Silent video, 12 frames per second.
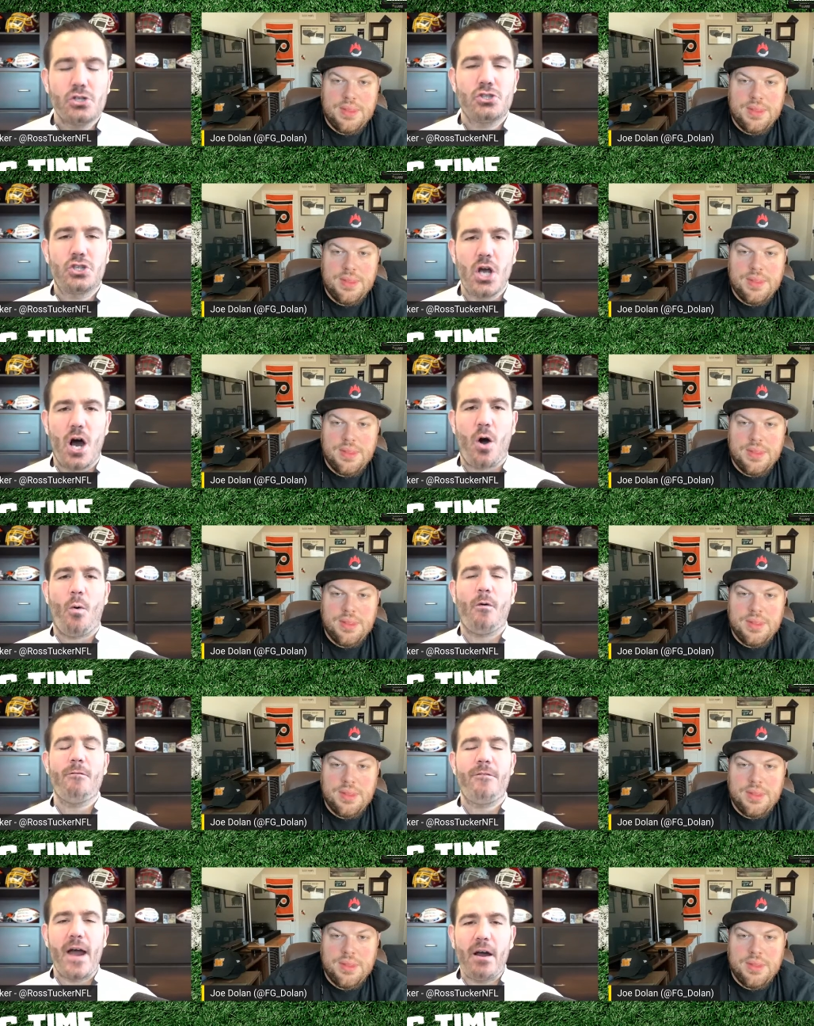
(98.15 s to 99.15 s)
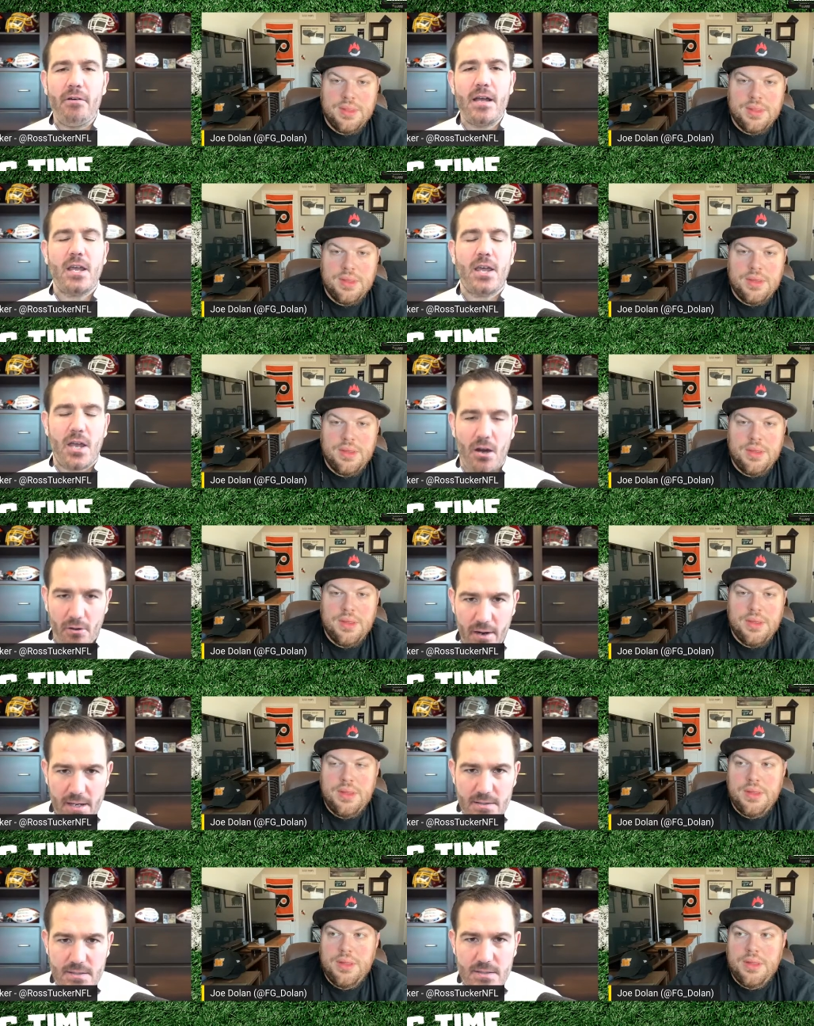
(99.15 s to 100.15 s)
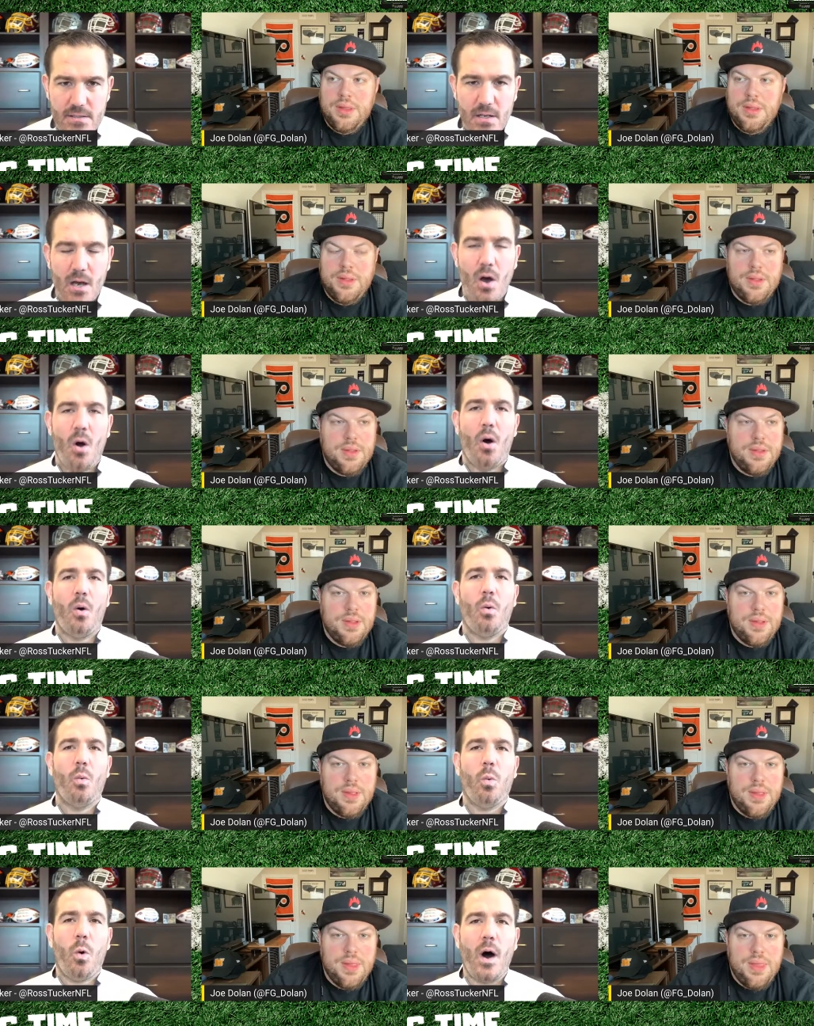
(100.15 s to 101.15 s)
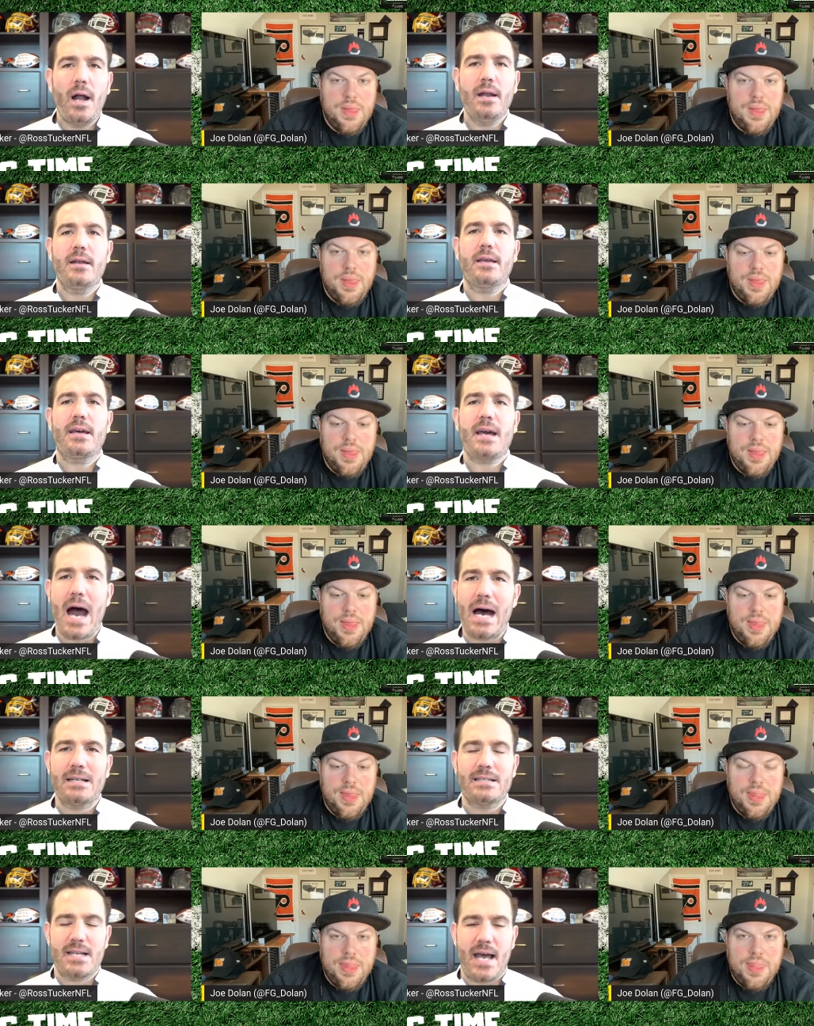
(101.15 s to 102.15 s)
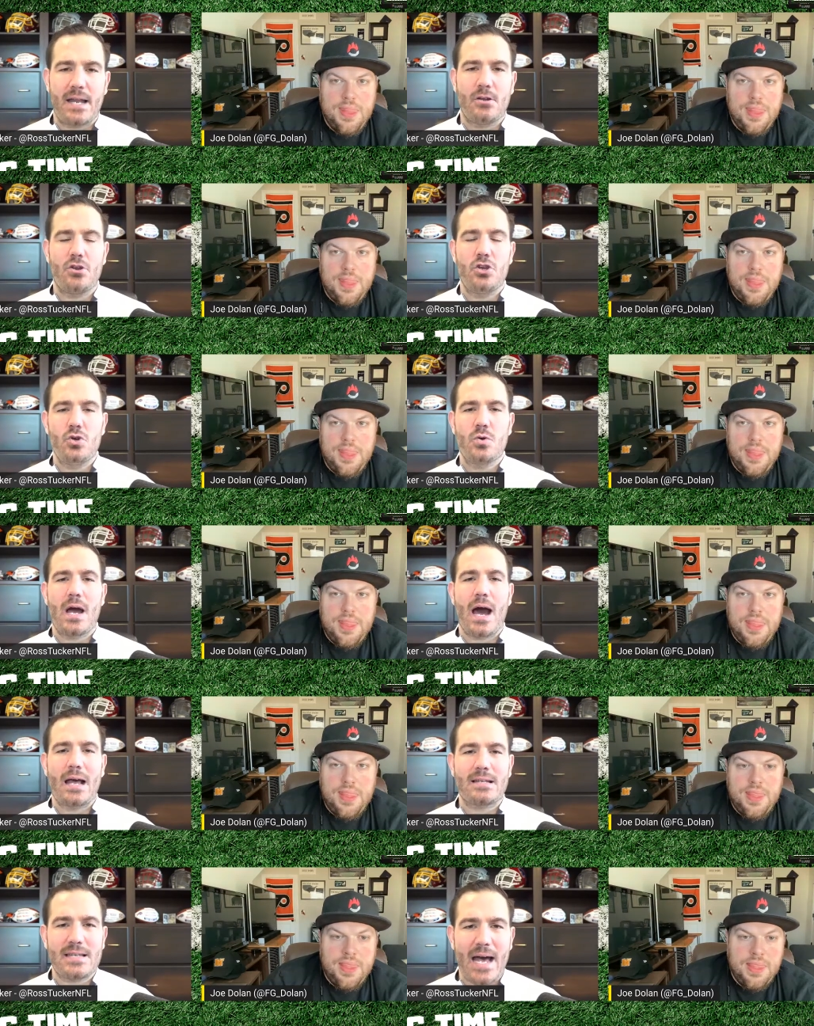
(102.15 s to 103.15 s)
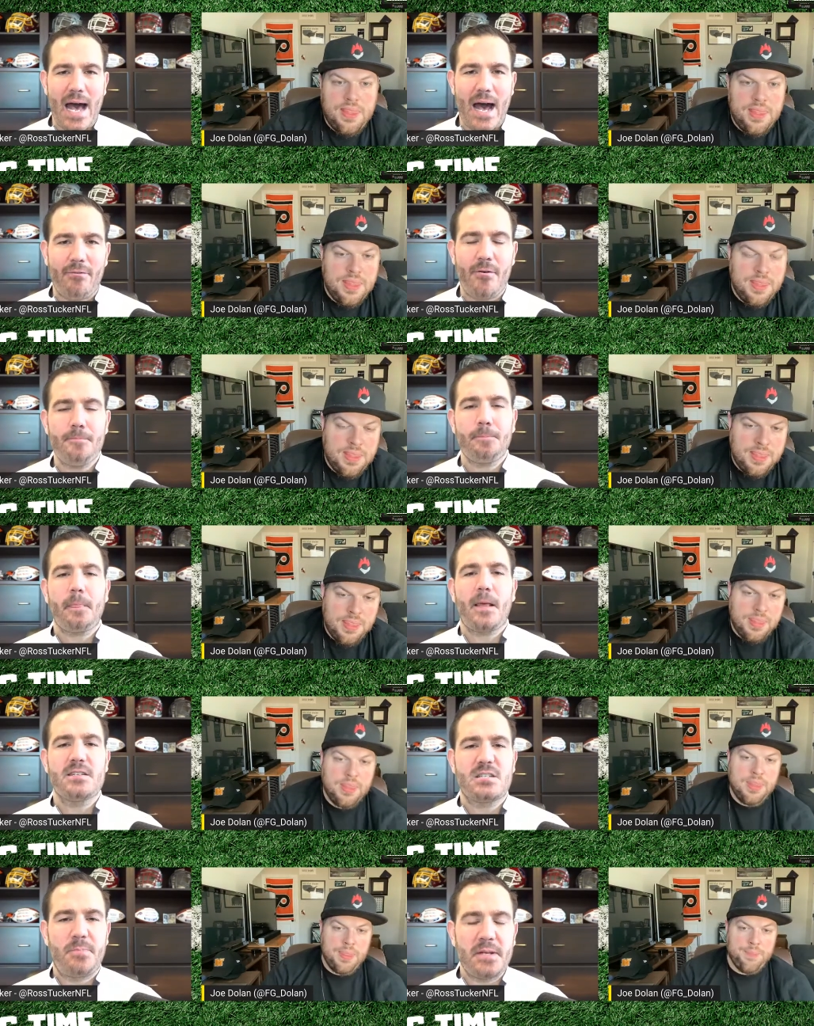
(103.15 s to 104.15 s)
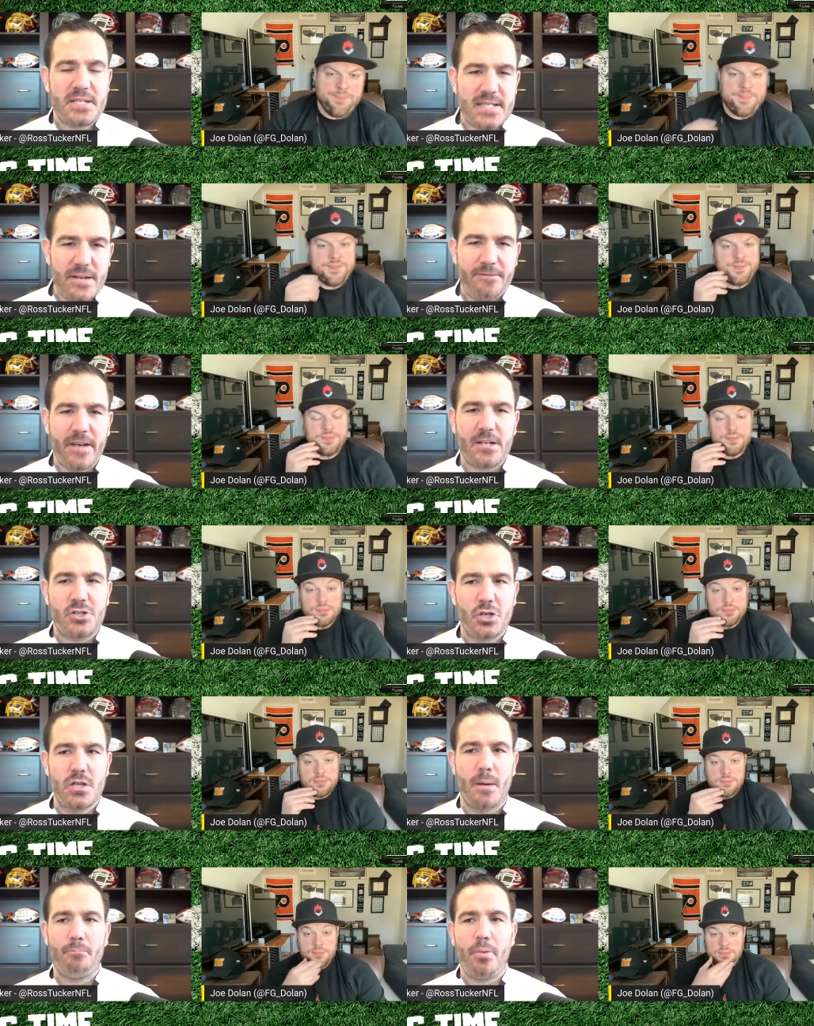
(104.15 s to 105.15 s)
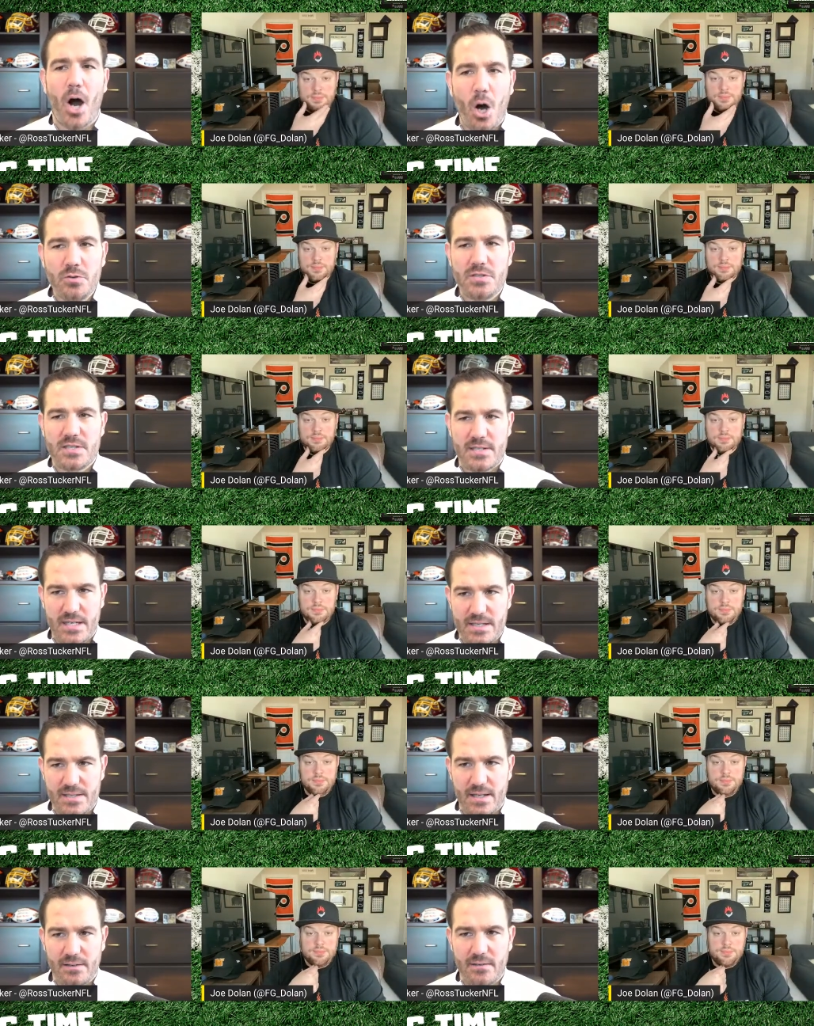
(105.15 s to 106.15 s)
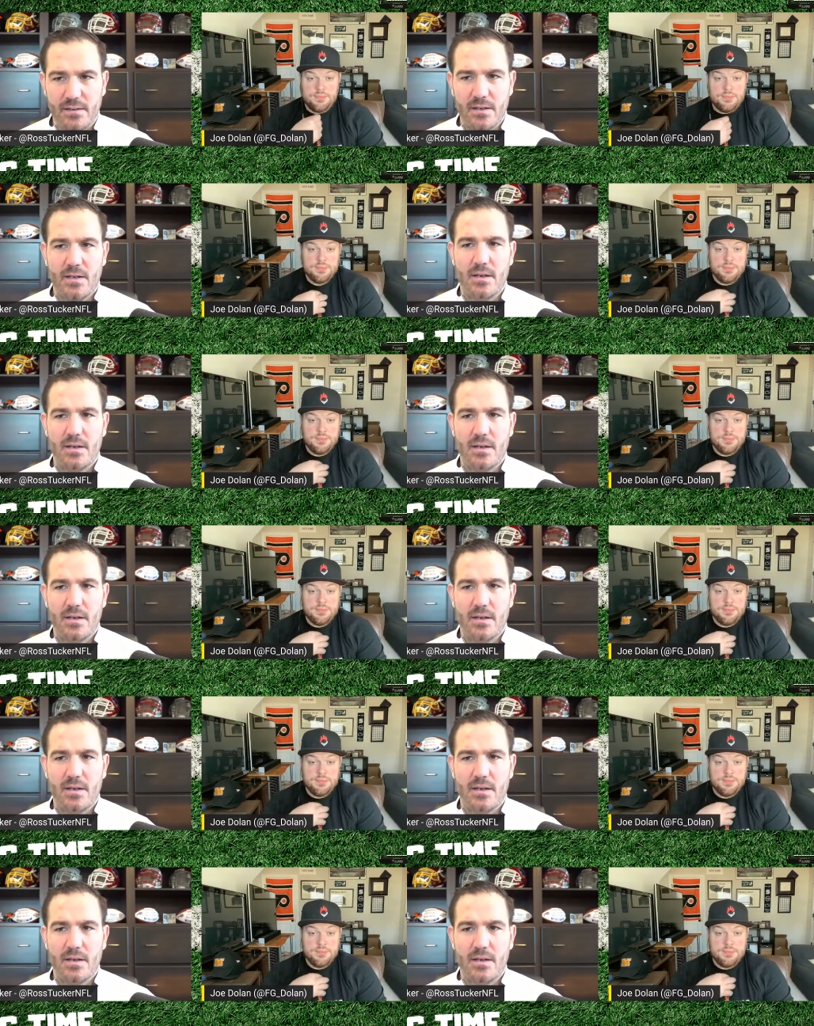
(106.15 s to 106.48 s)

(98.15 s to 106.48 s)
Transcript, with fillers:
Speaker 1: Joe, very curious what content you guys have mm-hmm. specific to the postseason